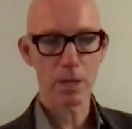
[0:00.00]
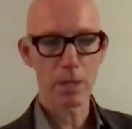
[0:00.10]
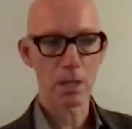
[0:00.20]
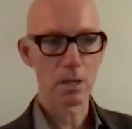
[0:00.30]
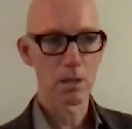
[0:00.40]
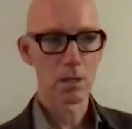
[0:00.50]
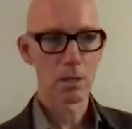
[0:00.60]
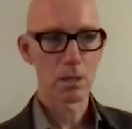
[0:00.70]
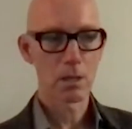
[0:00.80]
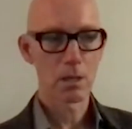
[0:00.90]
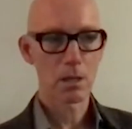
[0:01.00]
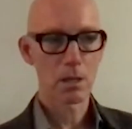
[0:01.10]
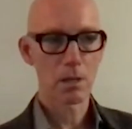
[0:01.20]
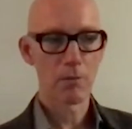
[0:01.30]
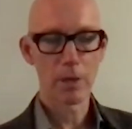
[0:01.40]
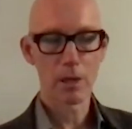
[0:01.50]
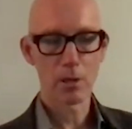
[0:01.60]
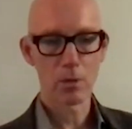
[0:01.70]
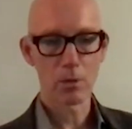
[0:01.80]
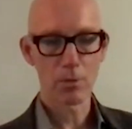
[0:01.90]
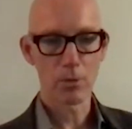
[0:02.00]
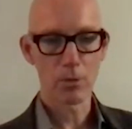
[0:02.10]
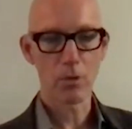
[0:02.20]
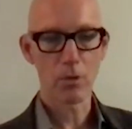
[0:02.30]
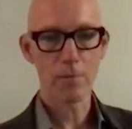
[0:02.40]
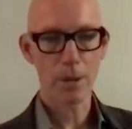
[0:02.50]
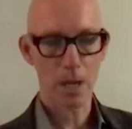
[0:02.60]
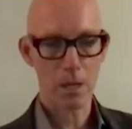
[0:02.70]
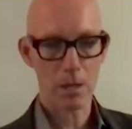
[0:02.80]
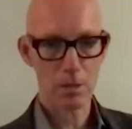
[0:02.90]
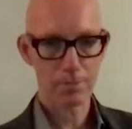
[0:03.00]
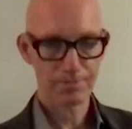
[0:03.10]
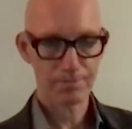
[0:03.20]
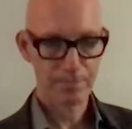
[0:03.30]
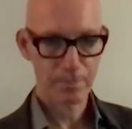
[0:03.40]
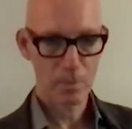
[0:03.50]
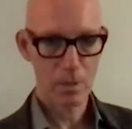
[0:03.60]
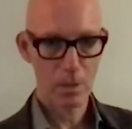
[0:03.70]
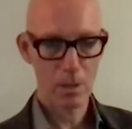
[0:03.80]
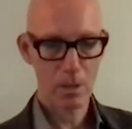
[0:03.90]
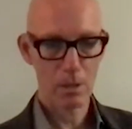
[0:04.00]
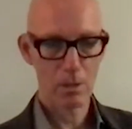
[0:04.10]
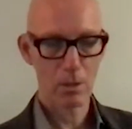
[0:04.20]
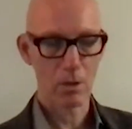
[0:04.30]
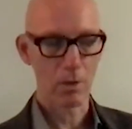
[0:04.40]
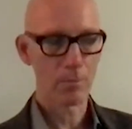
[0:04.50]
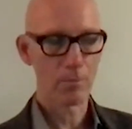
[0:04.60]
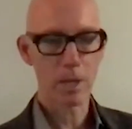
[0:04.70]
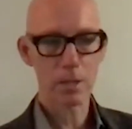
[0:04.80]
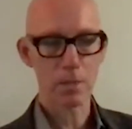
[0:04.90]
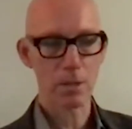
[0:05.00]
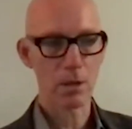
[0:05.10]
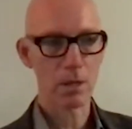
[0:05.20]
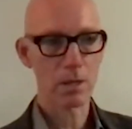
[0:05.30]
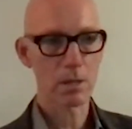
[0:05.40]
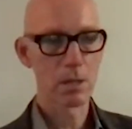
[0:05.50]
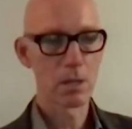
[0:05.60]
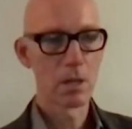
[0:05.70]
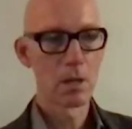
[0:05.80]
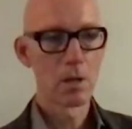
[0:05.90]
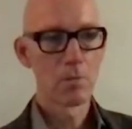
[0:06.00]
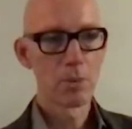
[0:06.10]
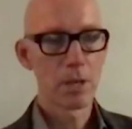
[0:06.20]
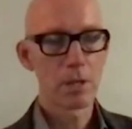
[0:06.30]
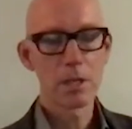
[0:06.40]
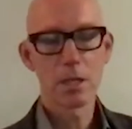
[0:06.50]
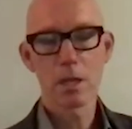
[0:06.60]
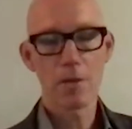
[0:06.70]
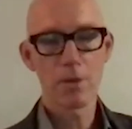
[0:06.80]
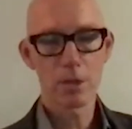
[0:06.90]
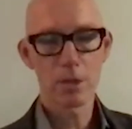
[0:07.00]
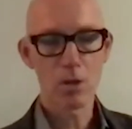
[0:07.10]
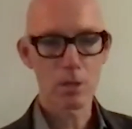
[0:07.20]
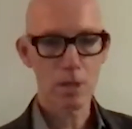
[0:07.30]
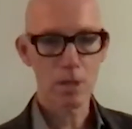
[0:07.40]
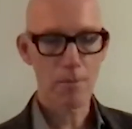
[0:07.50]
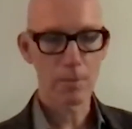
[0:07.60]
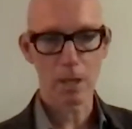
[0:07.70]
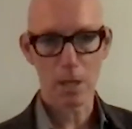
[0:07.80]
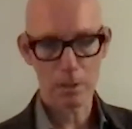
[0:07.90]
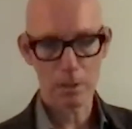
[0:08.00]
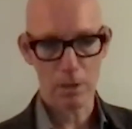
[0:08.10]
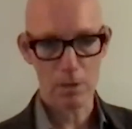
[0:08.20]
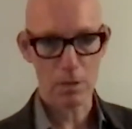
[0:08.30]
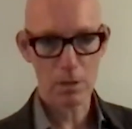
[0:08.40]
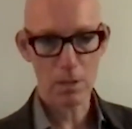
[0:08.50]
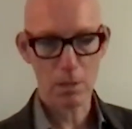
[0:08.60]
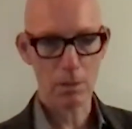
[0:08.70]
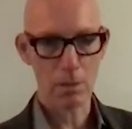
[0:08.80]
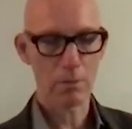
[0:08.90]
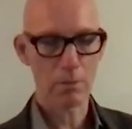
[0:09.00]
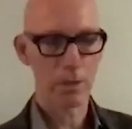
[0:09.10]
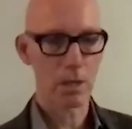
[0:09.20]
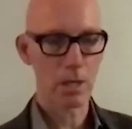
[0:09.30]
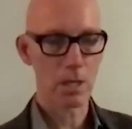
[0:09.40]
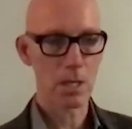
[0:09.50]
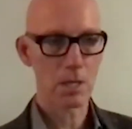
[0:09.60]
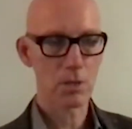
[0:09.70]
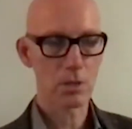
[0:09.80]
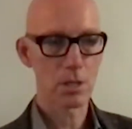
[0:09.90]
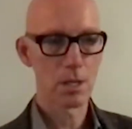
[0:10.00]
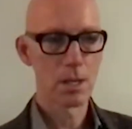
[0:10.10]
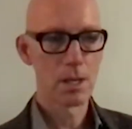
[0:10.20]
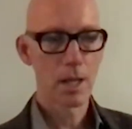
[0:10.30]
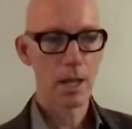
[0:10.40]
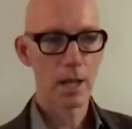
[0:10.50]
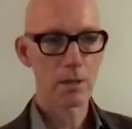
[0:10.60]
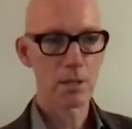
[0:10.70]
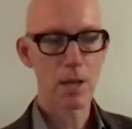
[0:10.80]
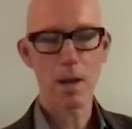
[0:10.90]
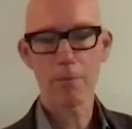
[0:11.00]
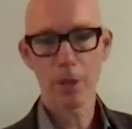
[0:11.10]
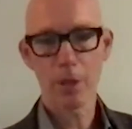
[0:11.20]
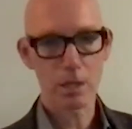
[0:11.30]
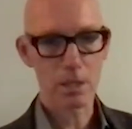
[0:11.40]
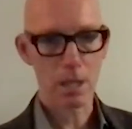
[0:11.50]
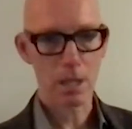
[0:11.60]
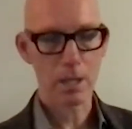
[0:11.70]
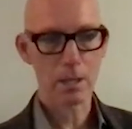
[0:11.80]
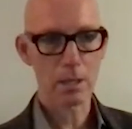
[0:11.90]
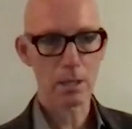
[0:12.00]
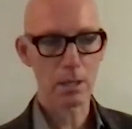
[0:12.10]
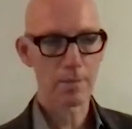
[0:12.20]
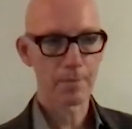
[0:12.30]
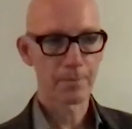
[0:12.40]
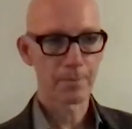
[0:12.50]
be uh, a vehicle for the great powers uh, in Europe, plus the Americans. But it did have its own assembly, like the General Assembly of the United Nations, and set up things like the